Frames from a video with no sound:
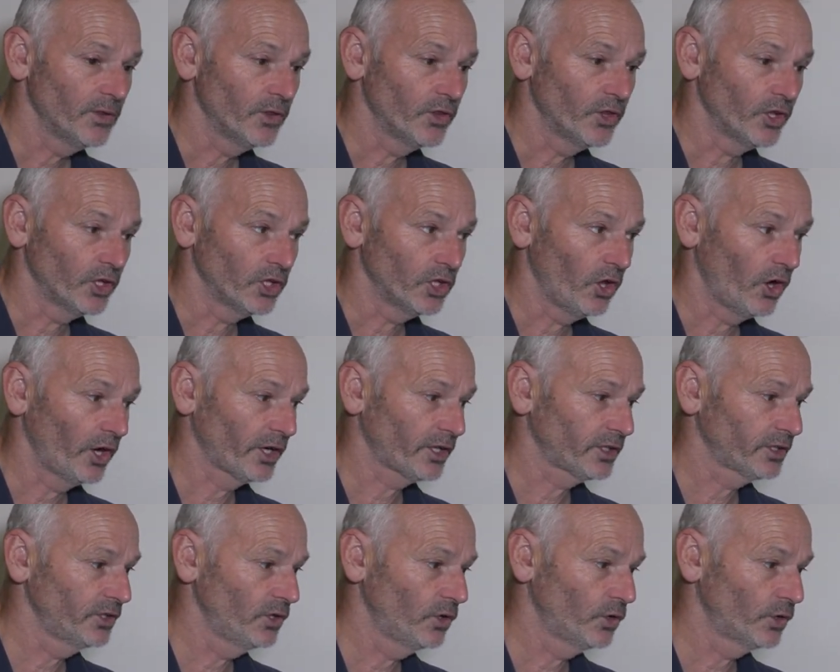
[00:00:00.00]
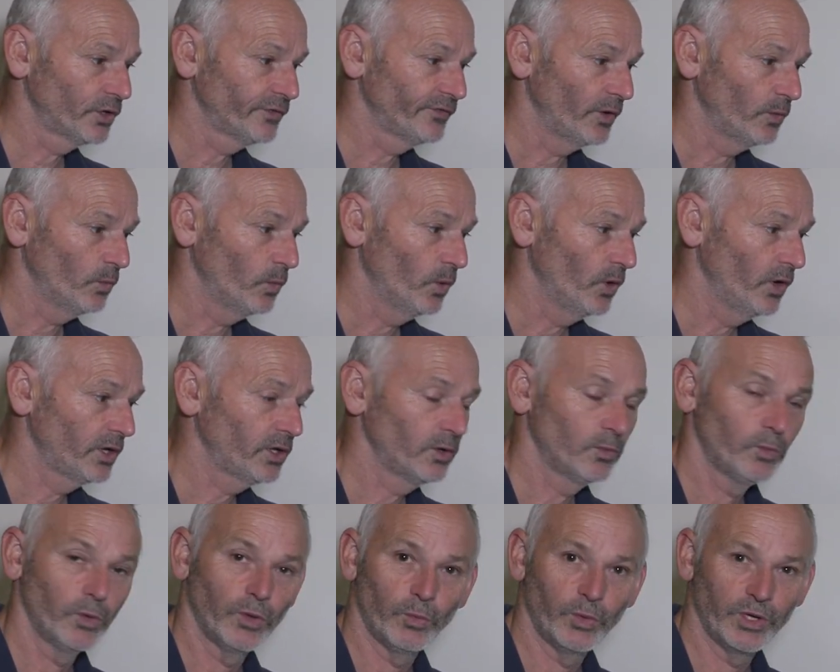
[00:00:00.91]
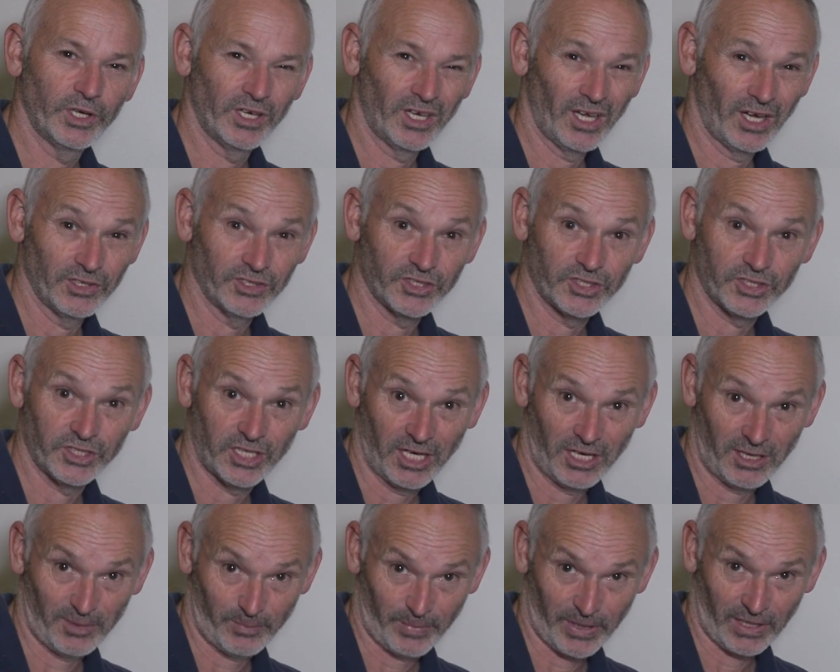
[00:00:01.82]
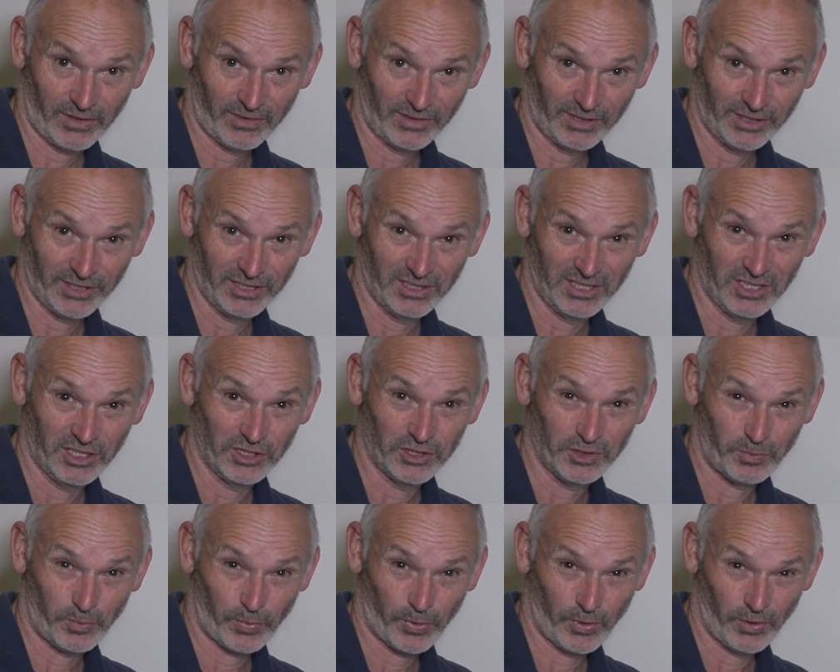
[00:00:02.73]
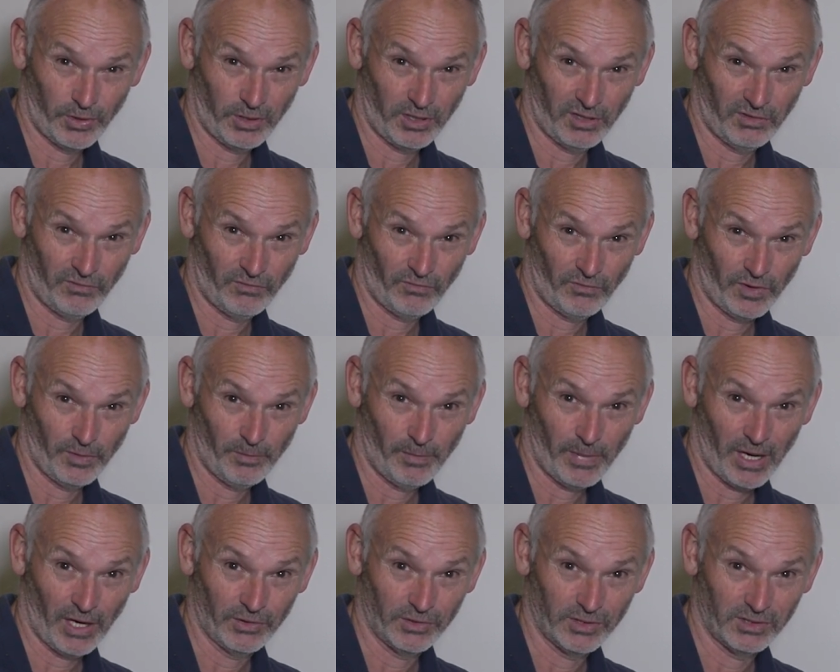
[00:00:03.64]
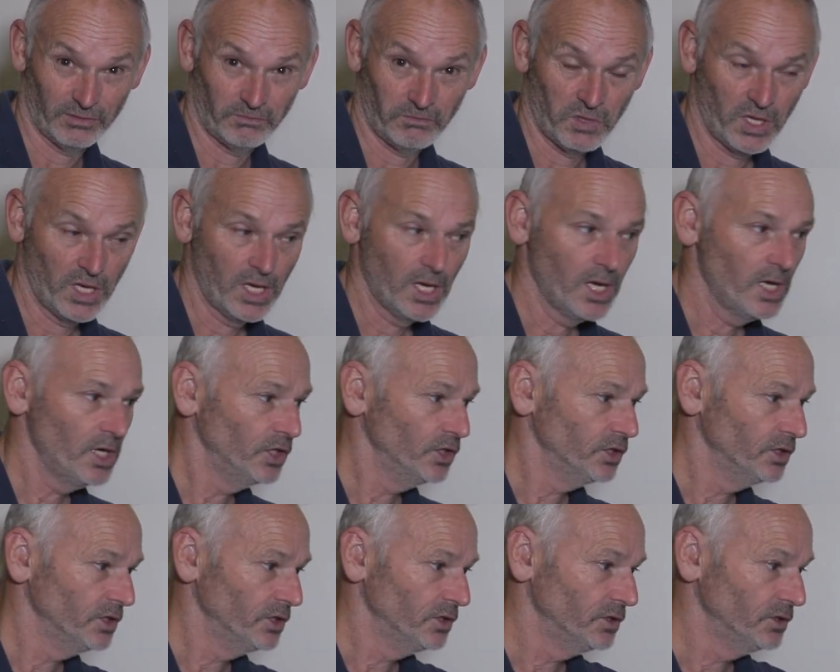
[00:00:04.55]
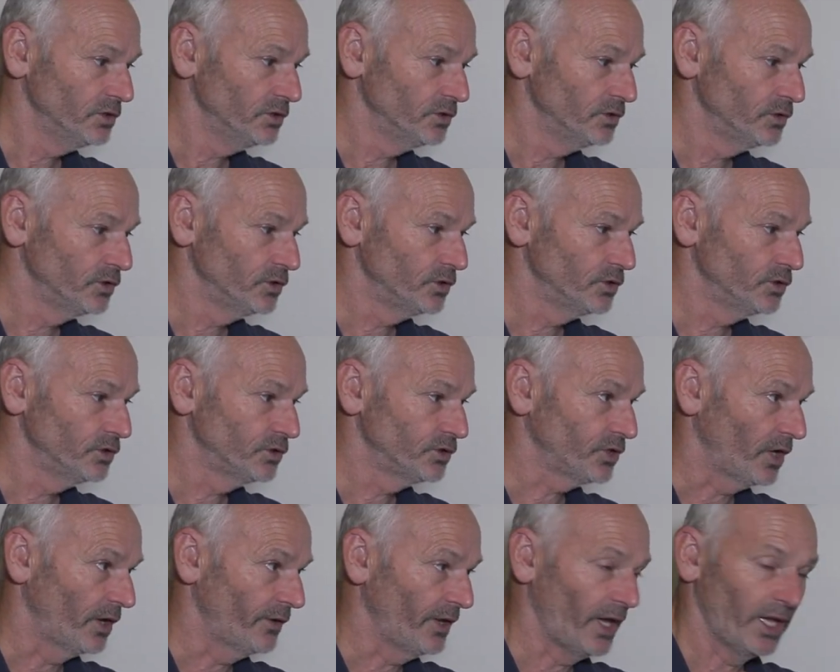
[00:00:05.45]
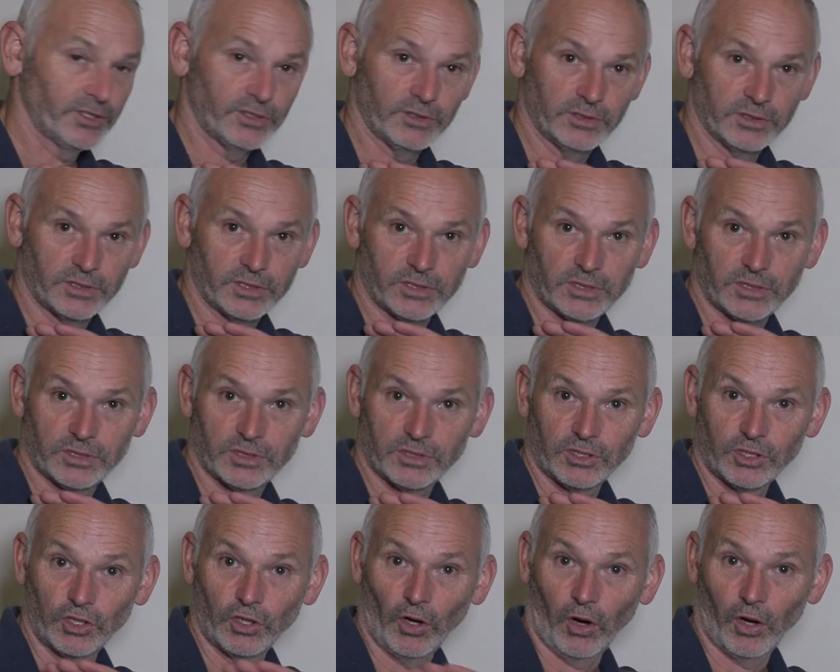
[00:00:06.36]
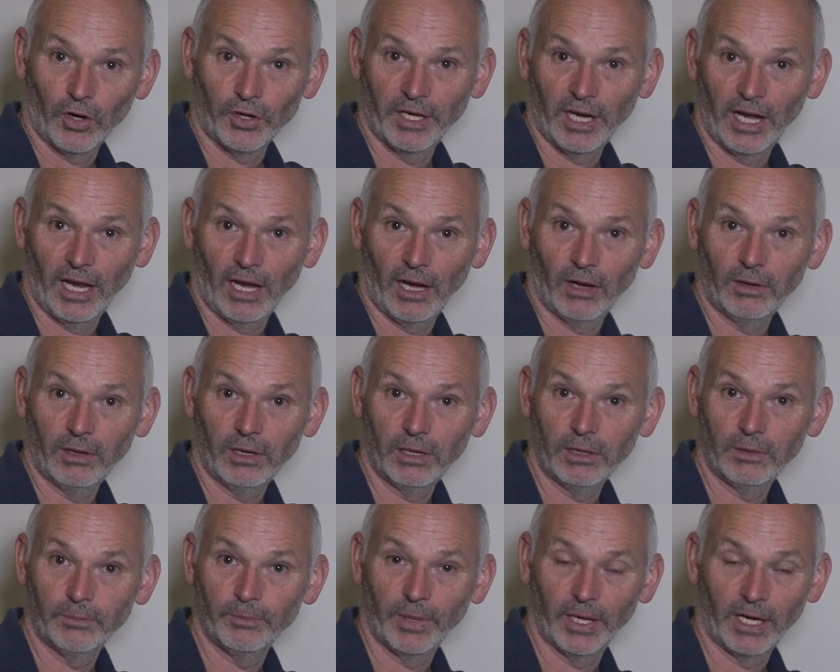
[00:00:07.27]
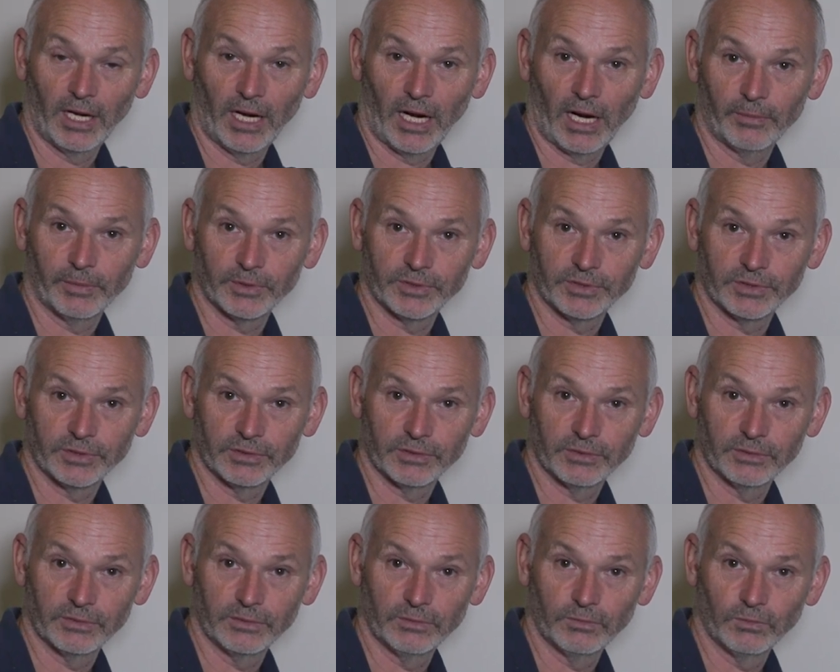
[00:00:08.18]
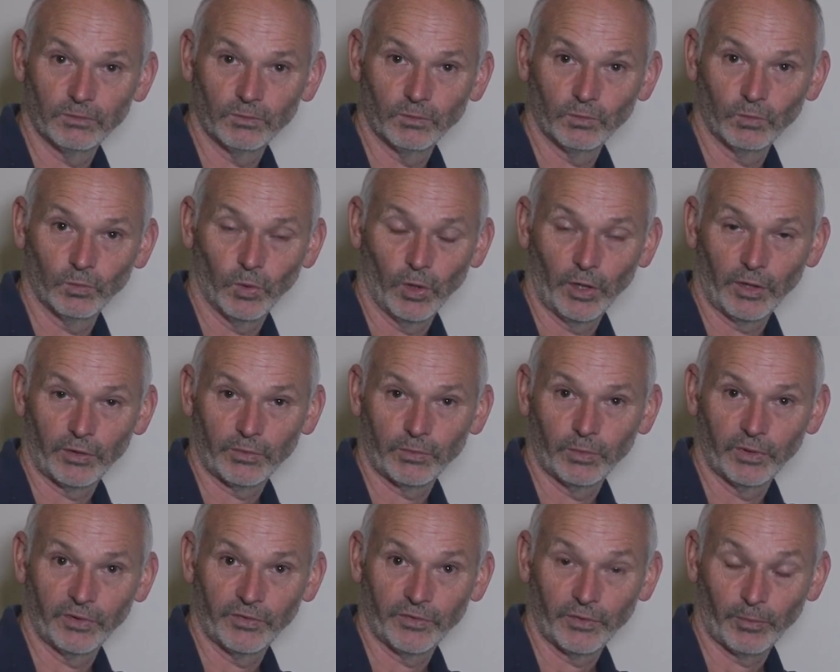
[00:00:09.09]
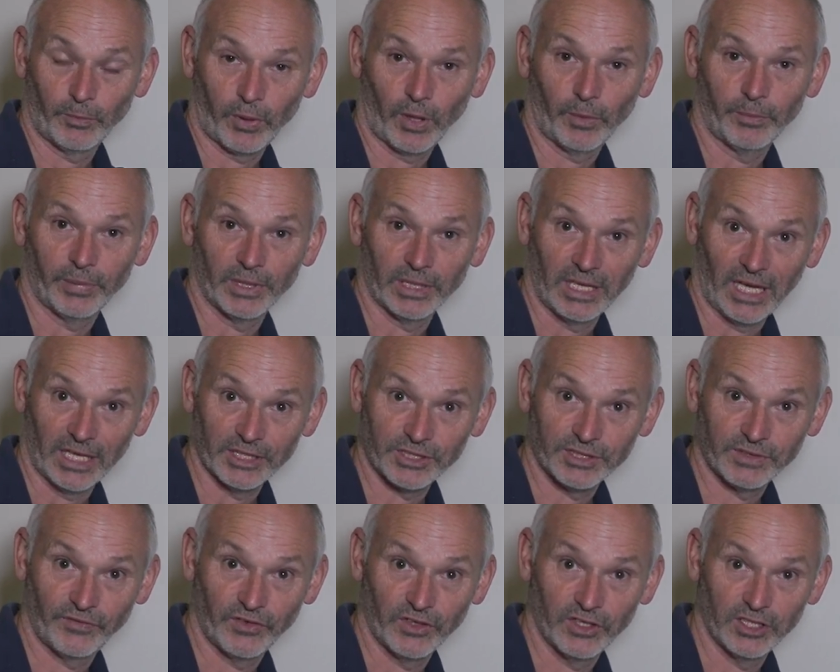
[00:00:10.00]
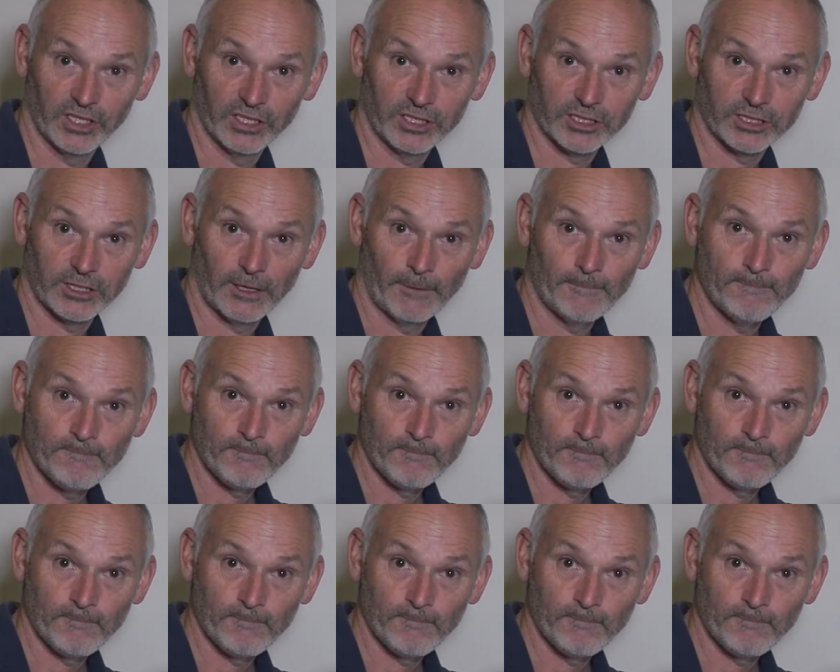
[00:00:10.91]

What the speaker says: the likelihood of it working with Windows 10 apparently is pretty remote. So that's gone now, being able to work with the proper LUTs for this.